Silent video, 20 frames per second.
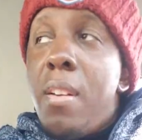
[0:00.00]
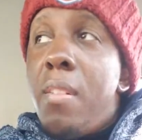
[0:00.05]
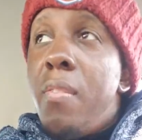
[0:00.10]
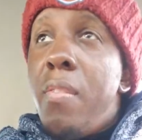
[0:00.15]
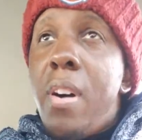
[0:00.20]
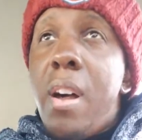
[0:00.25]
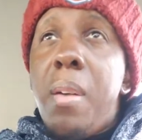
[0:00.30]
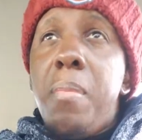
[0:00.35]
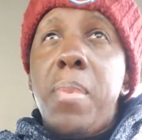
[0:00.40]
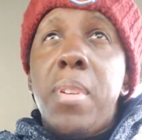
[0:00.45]

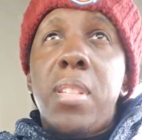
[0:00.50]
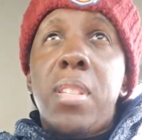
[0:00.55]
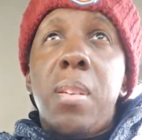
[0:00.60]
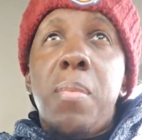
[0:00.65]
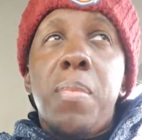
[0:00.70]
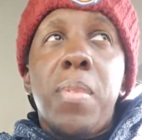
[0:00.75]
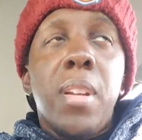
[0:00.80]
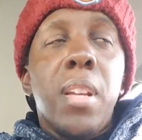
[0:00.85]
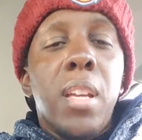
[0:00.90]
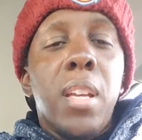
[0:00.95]
Find me
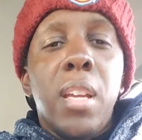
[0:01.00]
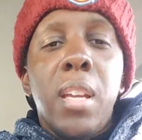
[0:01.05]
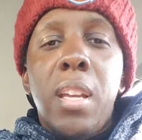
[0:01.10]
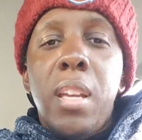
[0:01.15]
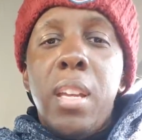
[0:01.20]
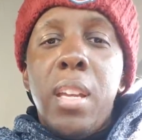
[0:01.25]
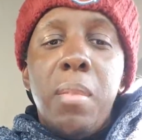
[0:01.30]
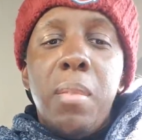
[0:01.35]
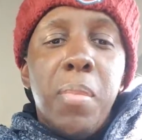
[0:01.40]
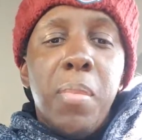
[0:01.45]
something to
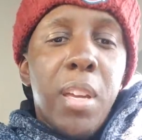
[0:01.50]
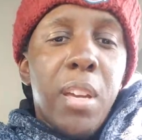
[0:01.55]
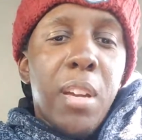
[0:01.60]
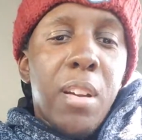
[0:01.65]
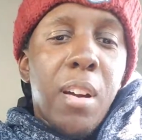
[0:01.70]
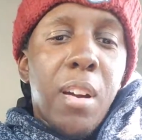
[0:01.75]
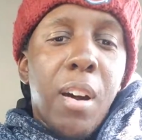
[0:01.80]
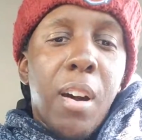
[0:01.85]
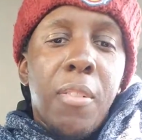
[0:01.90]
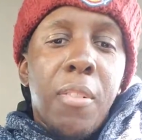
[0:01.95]
eat. Get me a
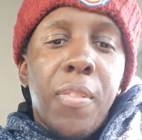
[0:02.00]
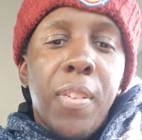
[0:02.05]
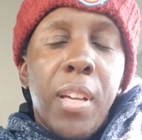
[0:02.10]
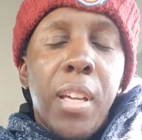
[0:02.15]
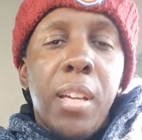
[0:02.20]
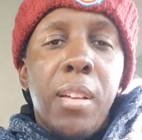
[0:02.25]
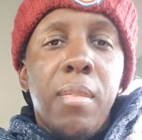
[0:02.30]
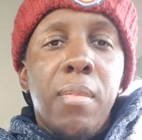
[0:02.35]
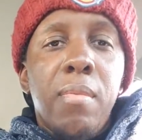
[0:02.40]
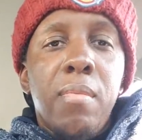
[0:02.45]
coffee.